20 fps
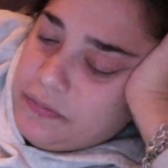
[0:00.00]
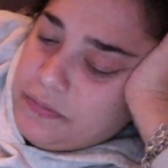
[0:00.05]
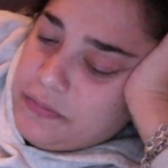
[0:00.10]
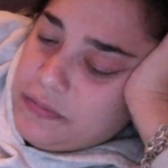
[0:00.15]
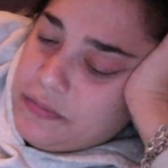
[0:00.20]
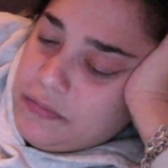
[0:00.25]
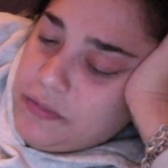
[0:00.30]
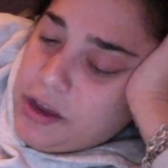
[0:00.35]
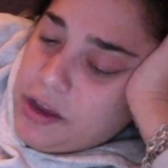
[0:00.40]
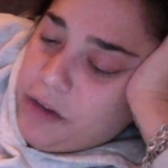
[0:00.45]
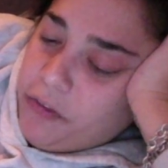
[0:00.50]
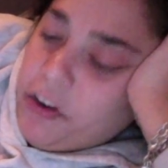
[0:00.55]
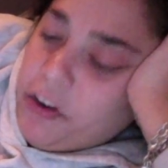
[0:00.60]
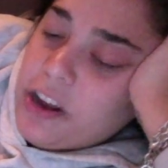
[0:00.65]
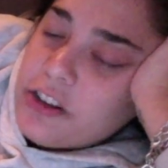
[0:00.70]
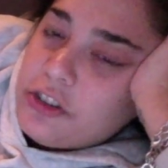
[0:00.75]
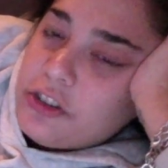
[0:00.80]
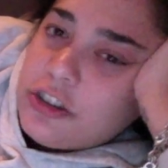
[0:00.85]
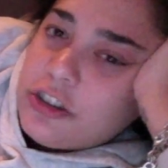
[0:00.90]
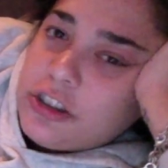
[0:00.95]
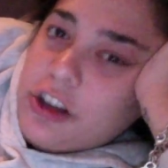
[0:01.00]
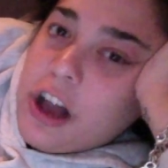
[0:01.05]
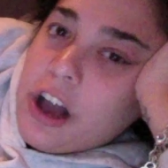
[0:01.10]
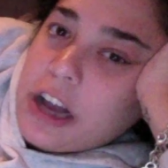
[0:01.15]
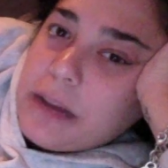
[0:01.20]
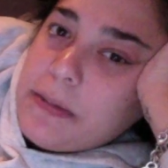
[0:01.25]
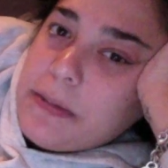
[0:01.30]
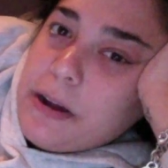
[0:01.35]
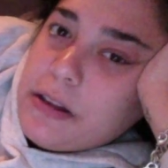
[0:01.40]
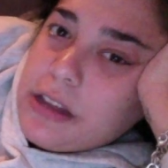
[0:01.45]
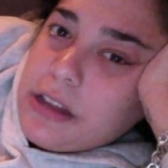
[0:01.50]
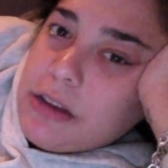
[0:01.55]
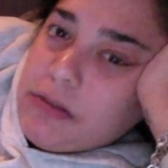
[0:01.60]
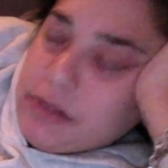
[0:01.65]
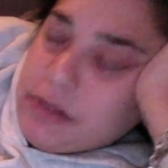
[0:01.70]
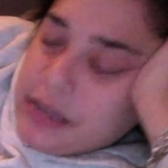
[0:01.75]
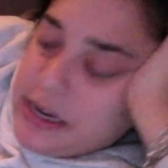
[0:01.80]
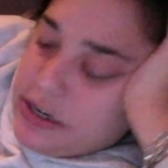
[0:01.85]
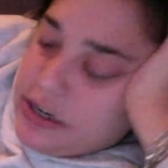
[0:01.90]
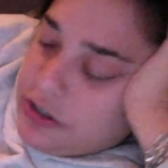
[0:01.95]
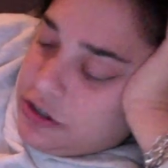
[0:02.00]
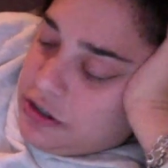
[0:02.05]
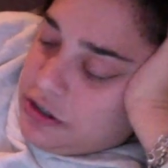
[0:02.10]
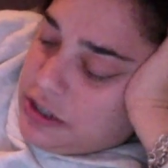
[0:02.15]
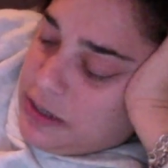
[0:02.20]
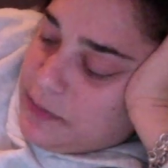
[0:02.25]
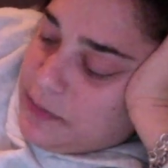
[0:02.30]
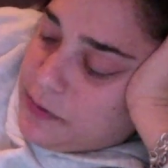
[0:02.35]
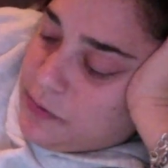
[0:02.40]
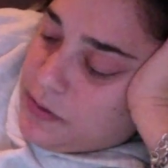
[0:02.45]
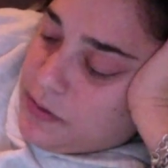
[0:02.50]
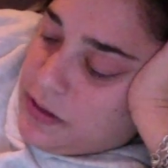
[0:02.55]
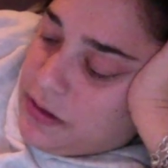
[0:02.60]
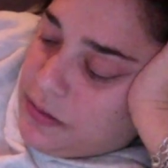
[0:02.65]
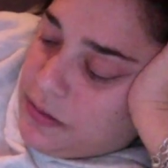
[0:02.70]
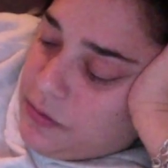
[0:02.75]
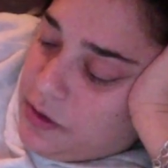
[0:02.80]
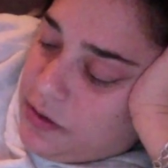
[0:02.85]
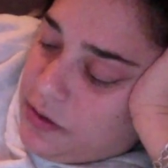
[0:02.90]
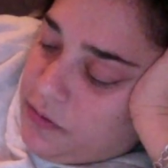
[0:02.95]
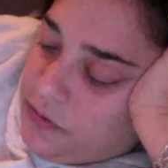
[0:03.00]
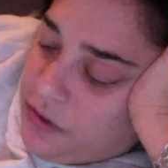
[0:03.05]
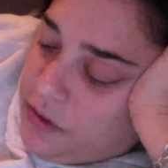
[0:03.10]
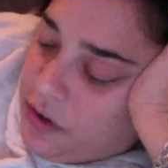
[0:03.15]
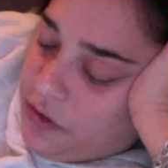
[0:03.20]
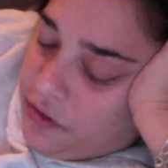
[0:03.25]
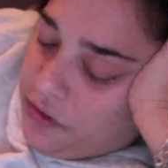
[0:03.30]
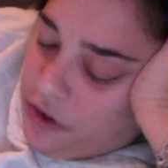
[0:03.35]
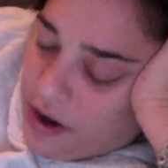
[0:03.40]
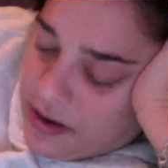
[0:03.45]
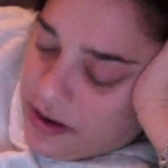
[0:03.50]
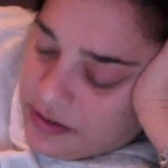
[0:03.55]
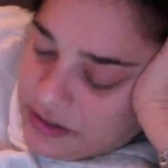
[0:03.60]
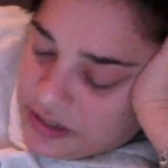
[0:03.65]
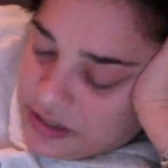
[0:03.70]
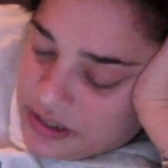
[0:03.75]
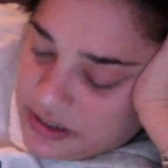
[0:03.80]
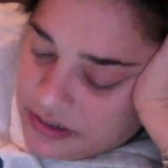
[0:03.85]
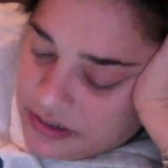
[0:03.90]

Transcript: Like, friends should talk about their relationships with their friends.